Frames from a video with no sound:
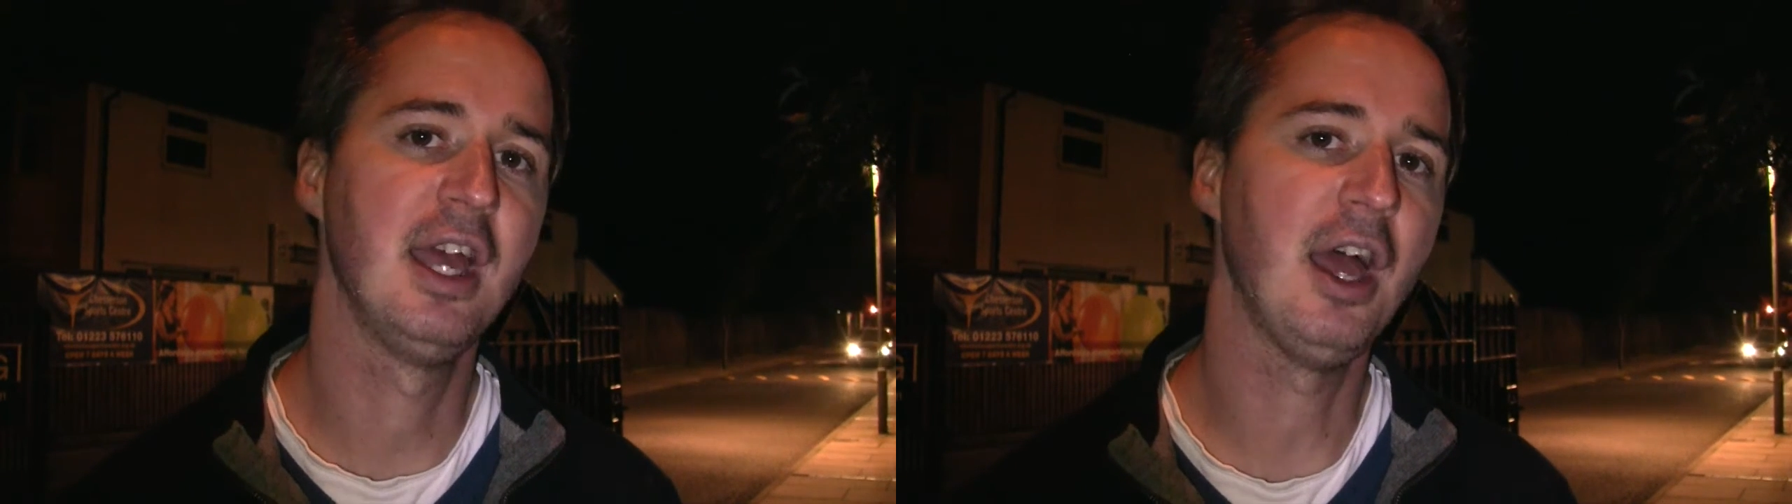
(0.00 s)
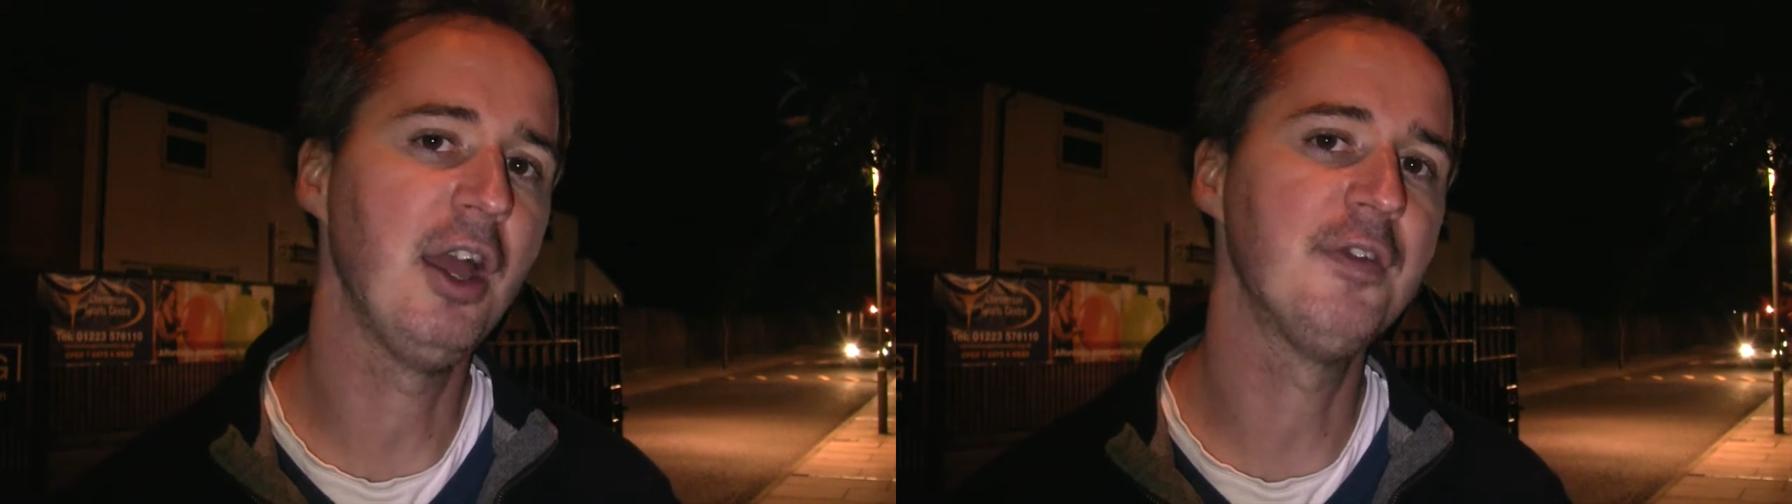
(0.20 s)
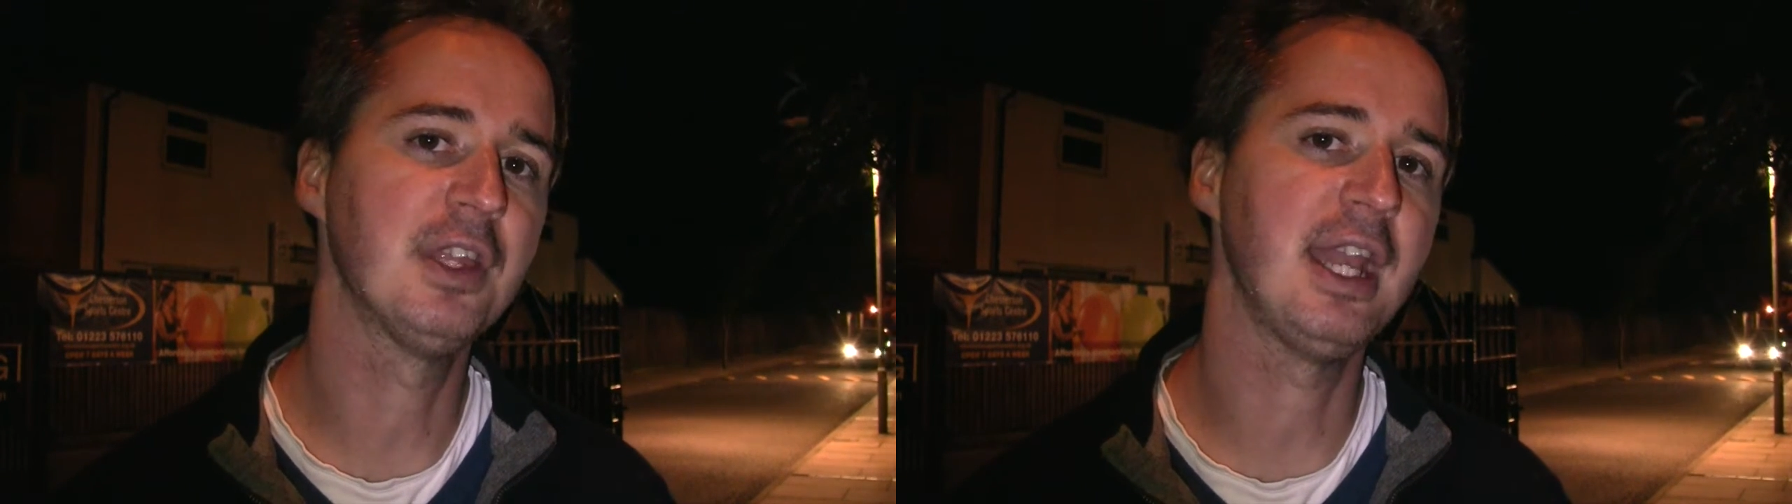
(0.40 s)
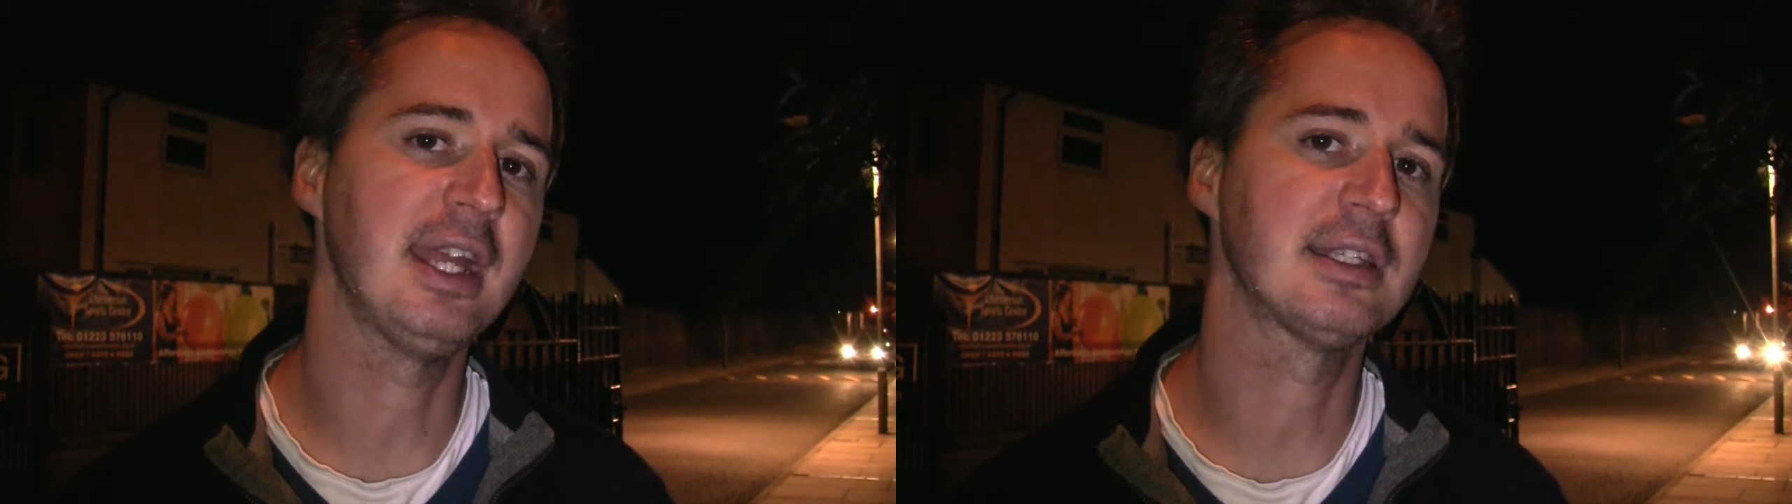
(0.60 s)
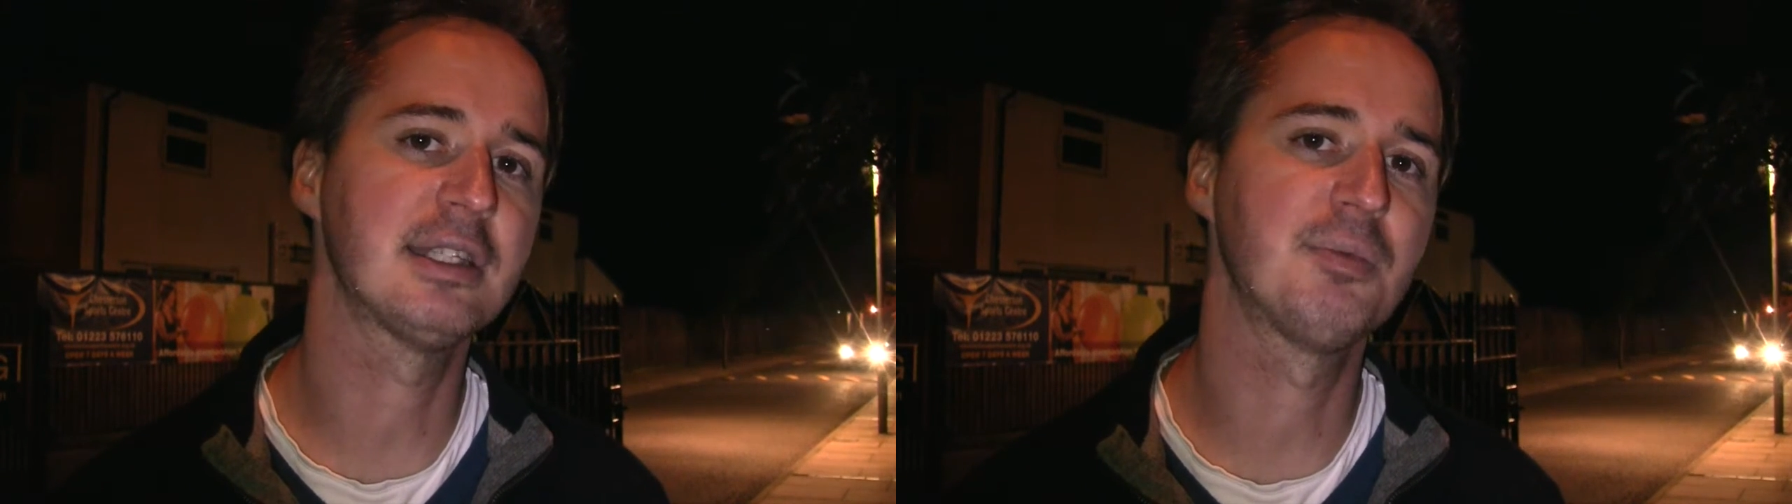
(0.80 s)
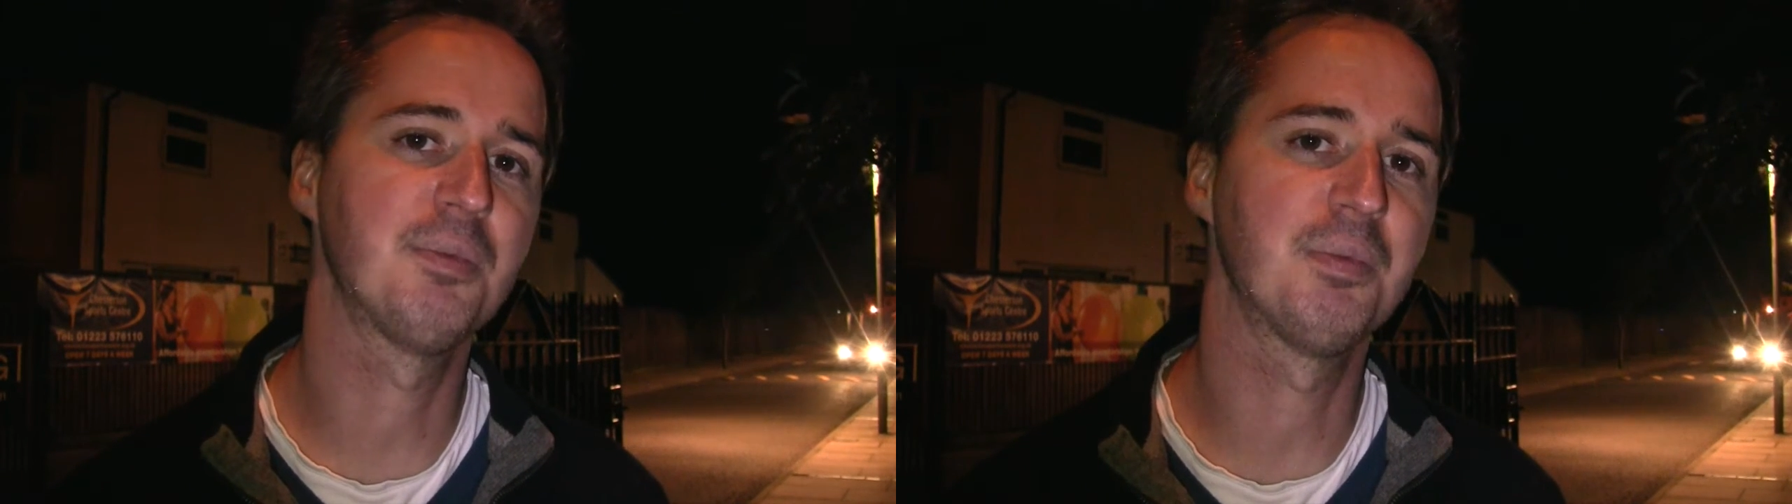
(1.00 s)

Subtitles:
over the next